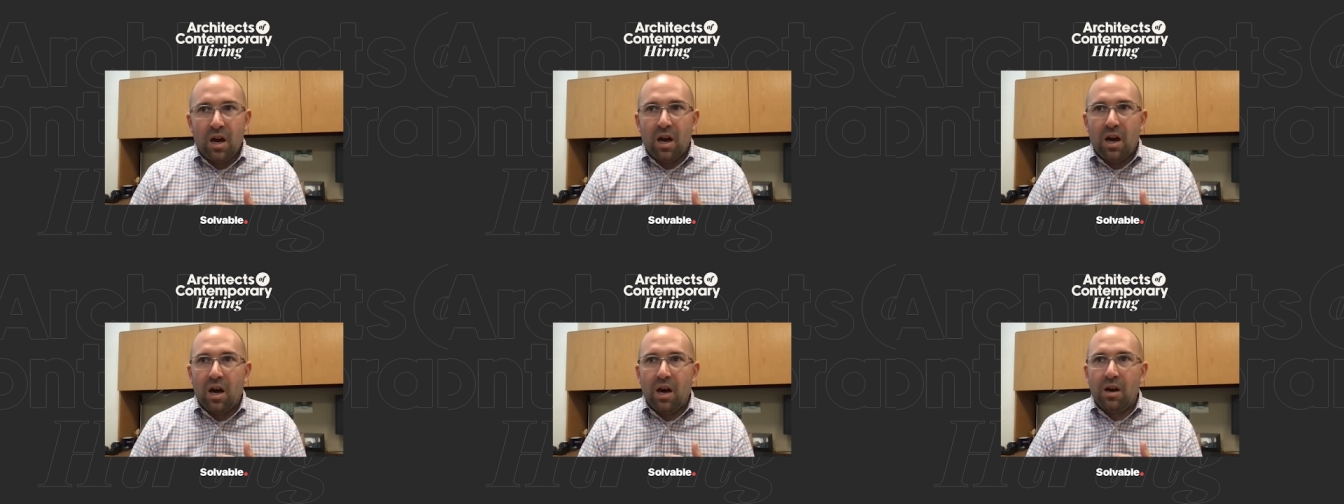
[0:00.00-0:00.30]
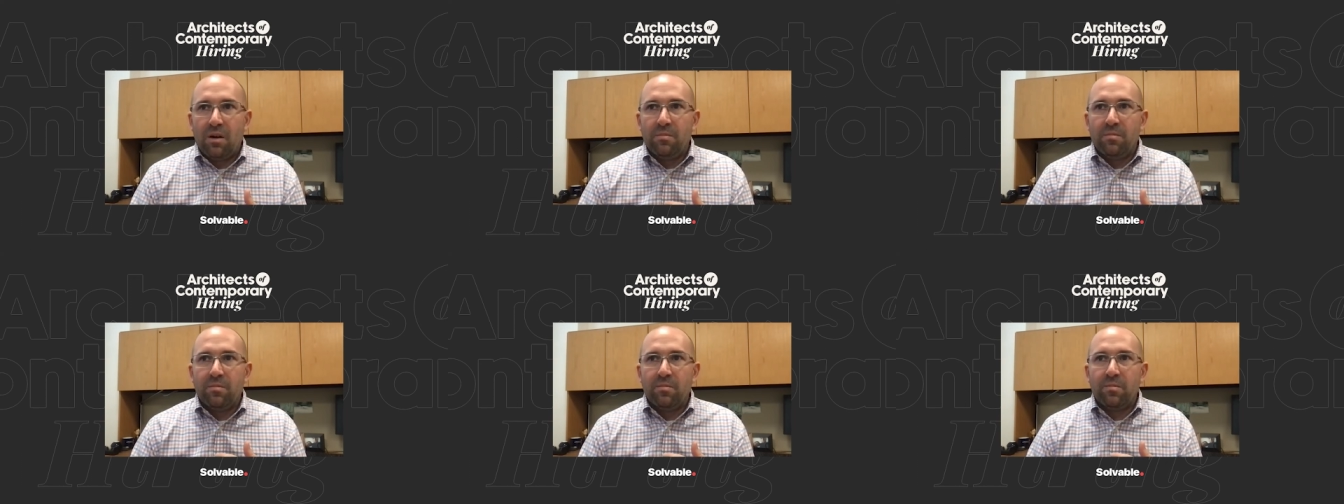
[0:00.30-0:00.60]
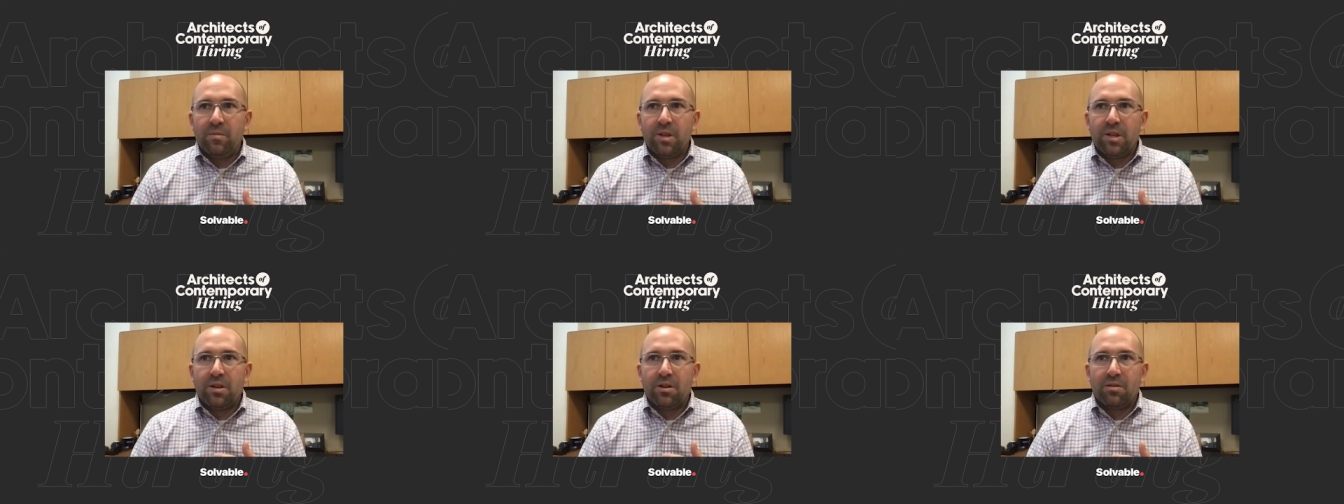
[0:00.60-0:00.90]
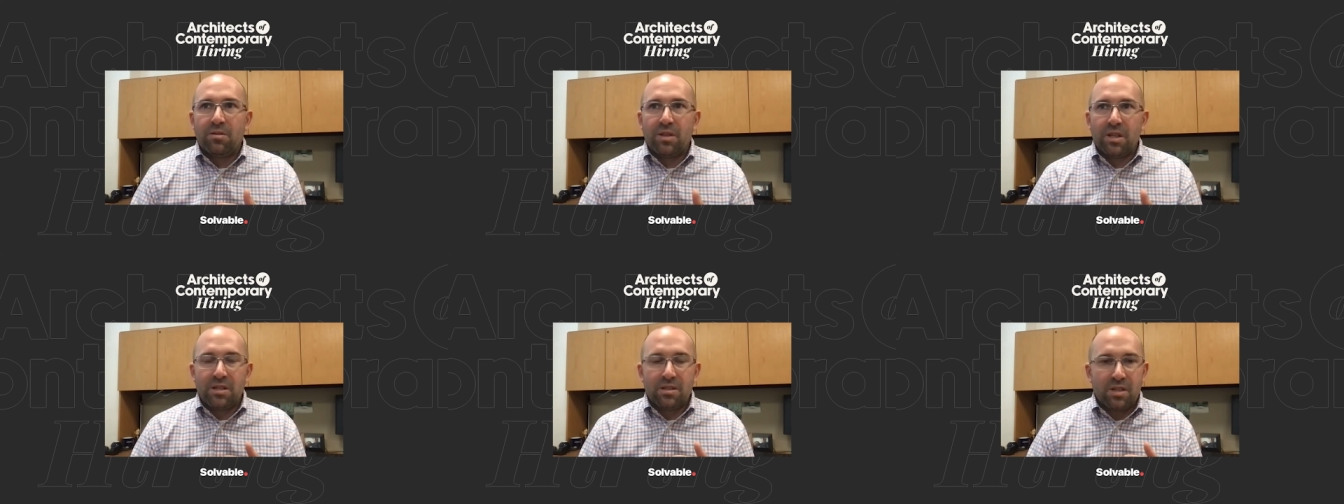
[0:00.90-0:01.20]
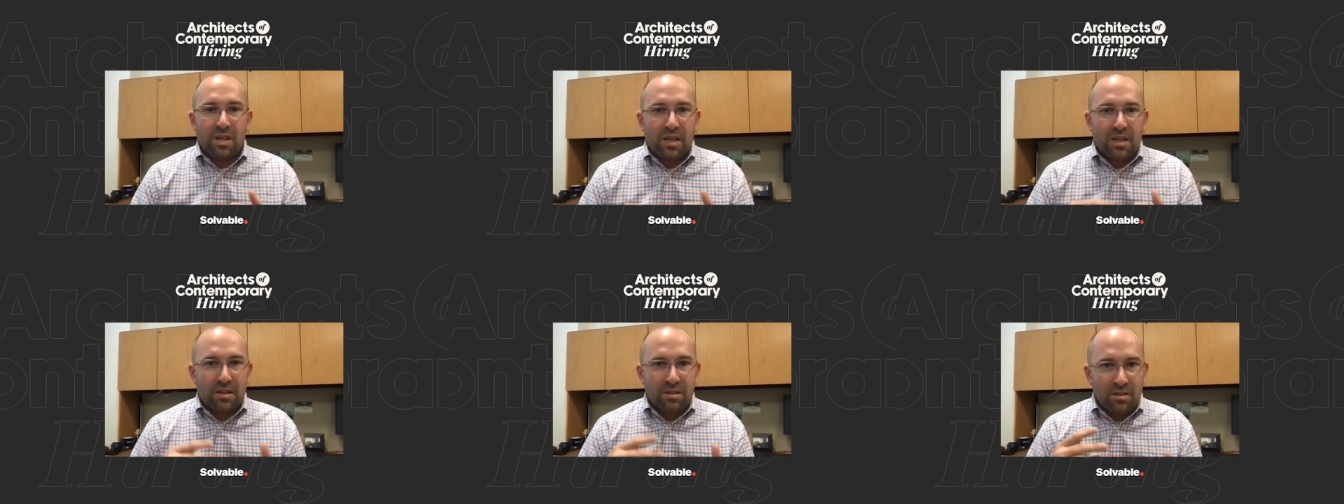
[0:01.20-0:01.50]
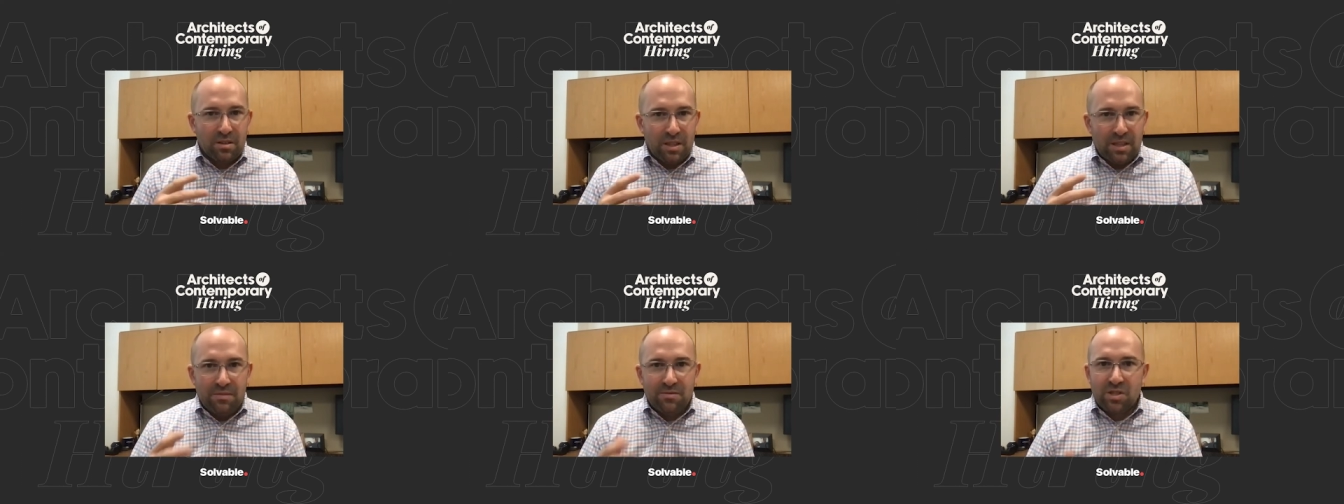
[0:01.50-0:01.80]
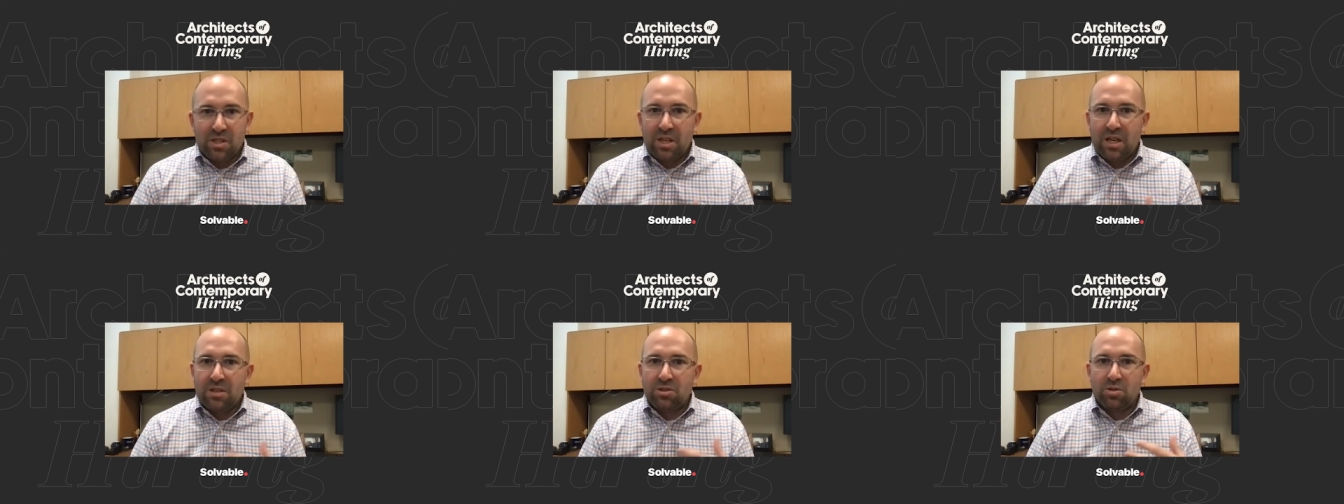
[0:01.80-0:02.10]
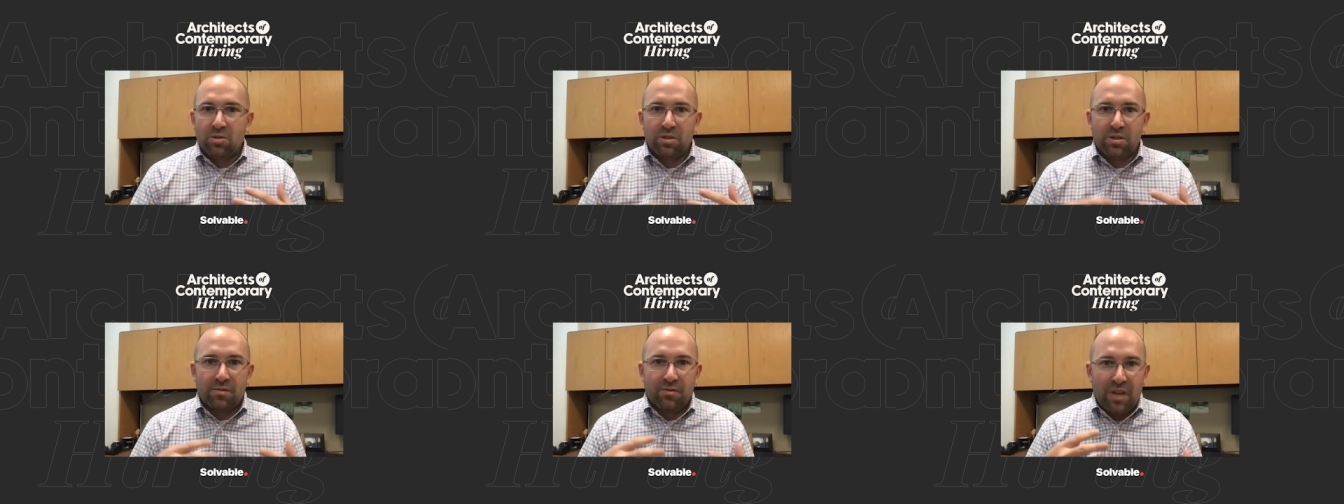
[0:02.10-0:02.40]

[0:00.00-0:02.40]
Things like leave schedules